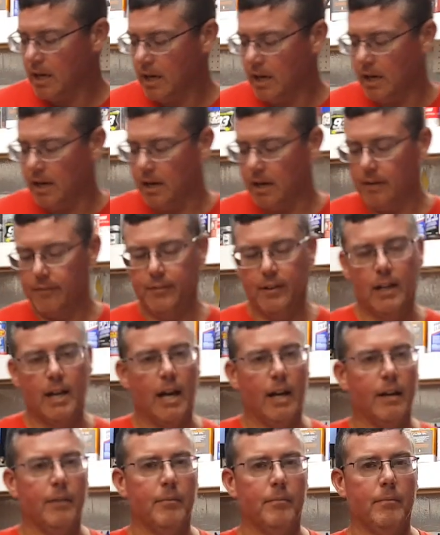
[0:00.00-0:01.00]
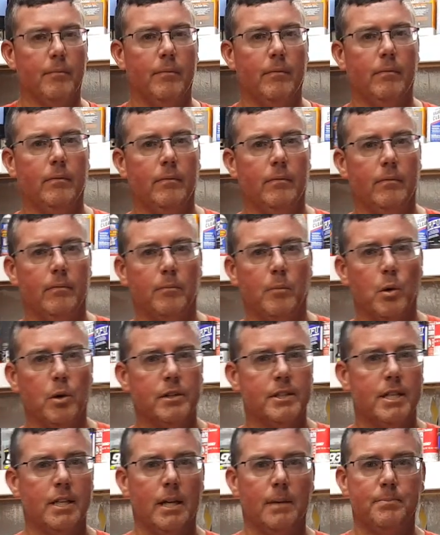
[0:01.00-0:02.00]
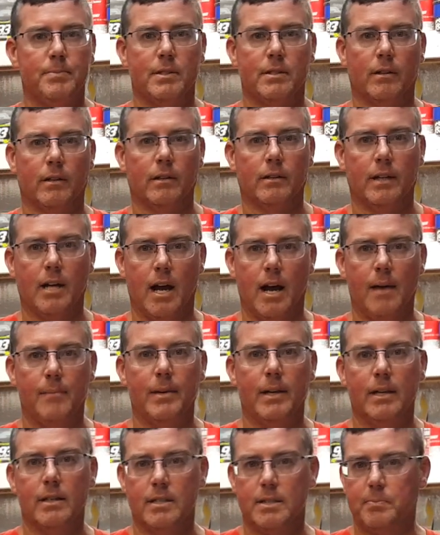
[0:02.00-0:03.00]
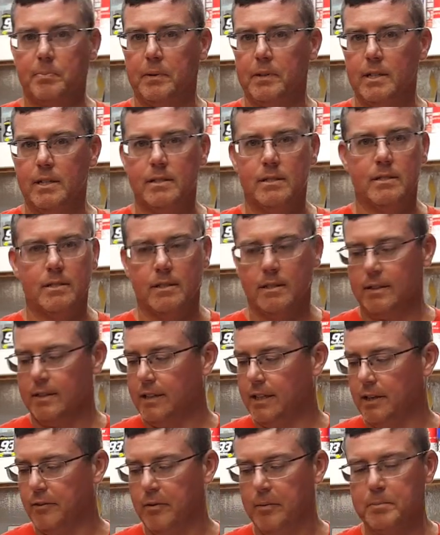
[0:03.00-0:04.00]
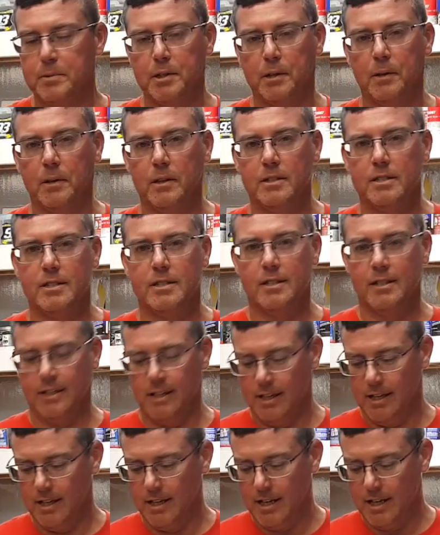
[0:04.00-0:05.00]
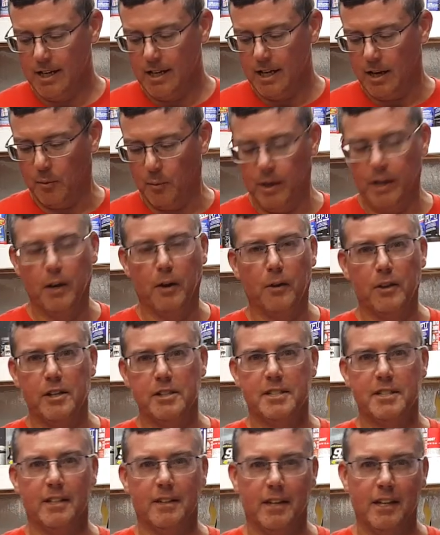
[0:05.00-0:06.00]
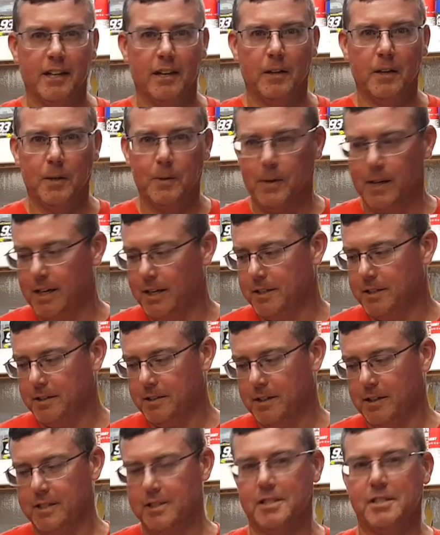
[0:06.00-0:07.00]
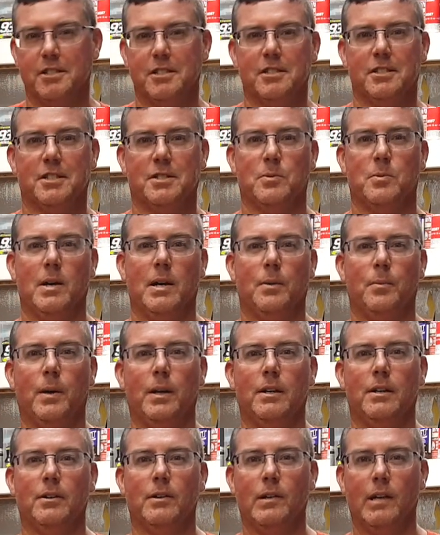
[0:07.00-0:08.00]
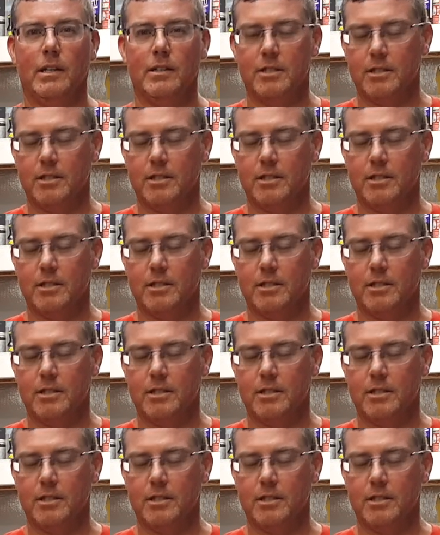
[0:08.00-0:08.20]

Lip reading: If you got more tips or comments, please give them to us. We know this isn't the only way to do it. This is just the way we do it.